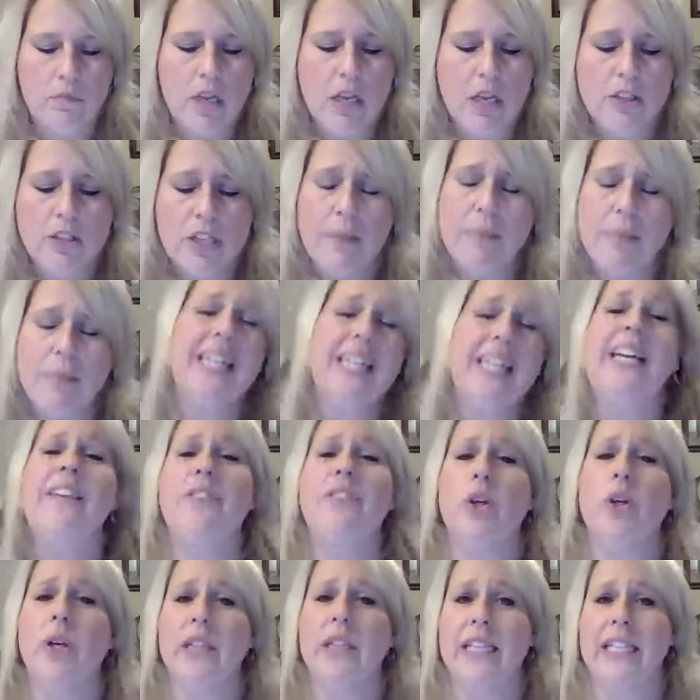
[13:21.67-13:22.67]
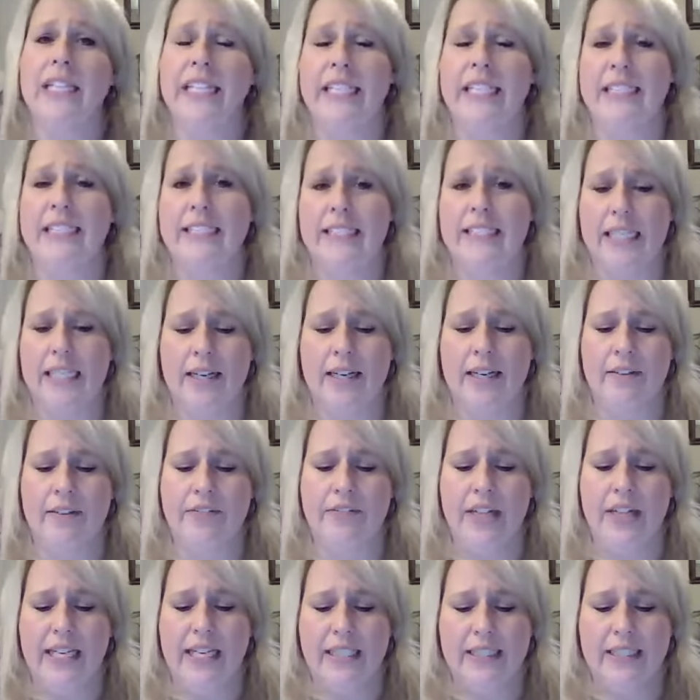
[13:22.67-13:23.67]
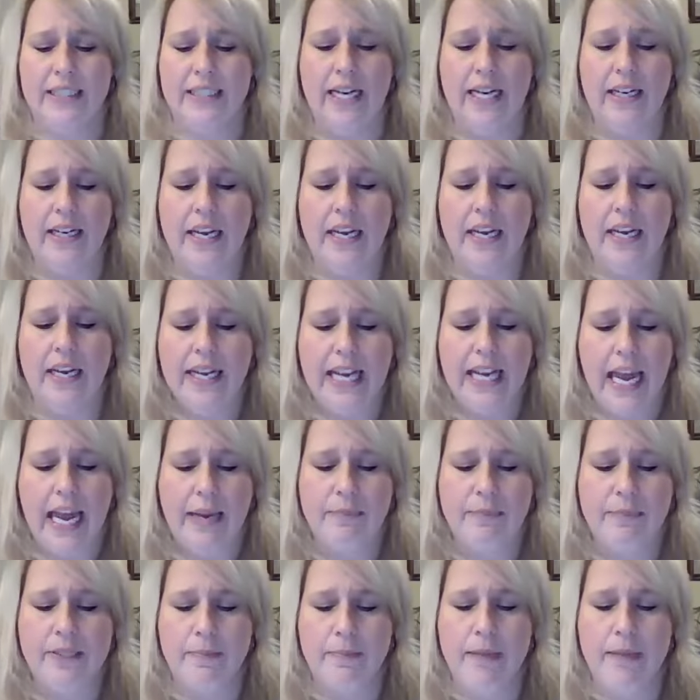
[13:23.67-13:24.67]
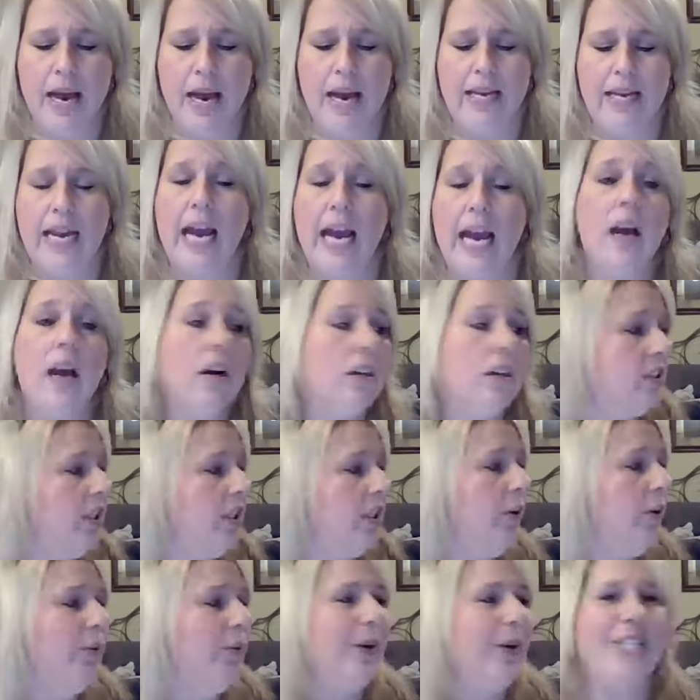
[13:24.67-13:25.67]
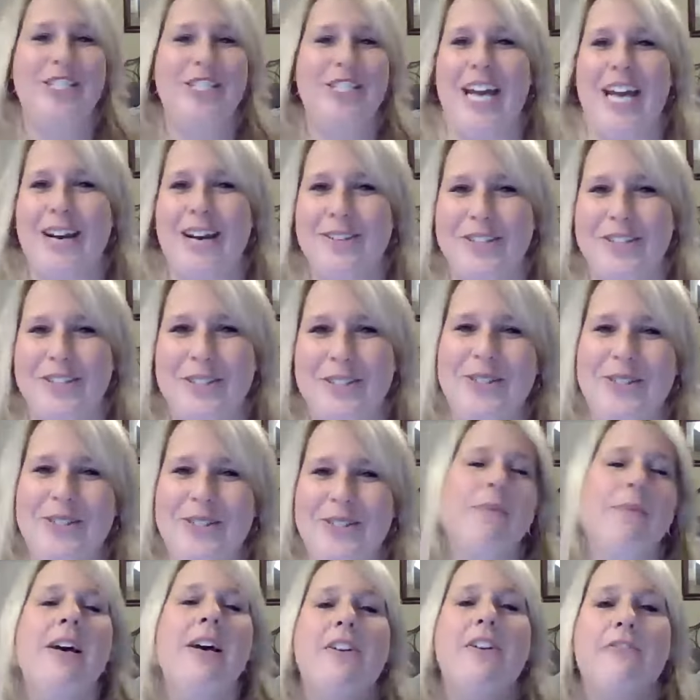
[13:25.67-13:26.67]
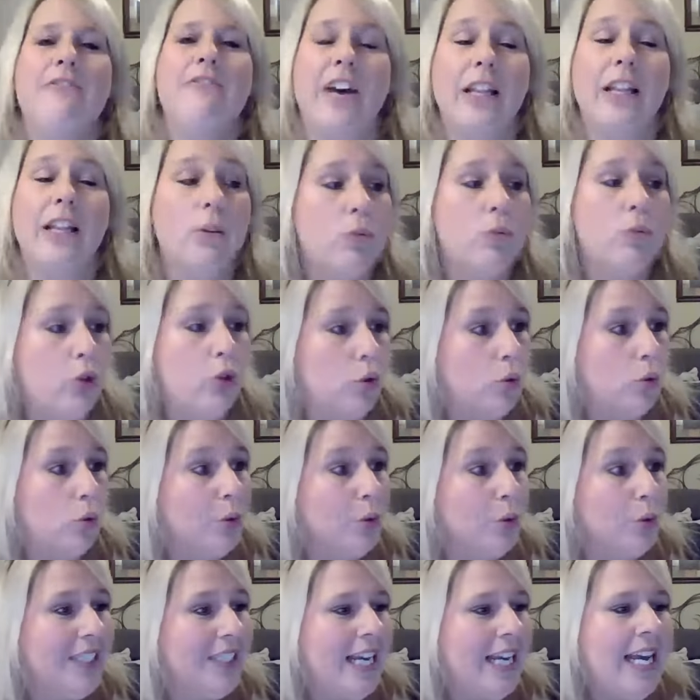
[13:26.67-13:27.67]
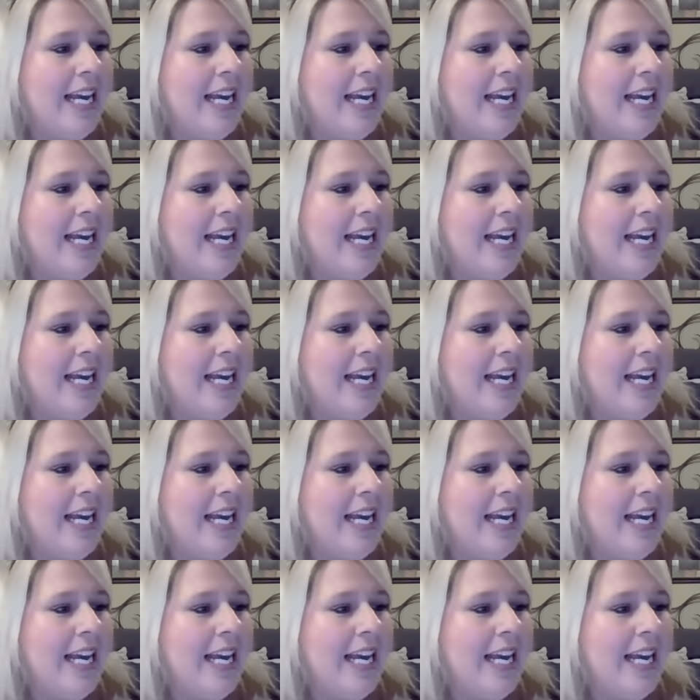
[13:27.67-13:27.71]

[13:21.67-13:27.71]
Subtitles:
So I'm going to give you a list of things that came to mind. I also reached out to some fellow Jewels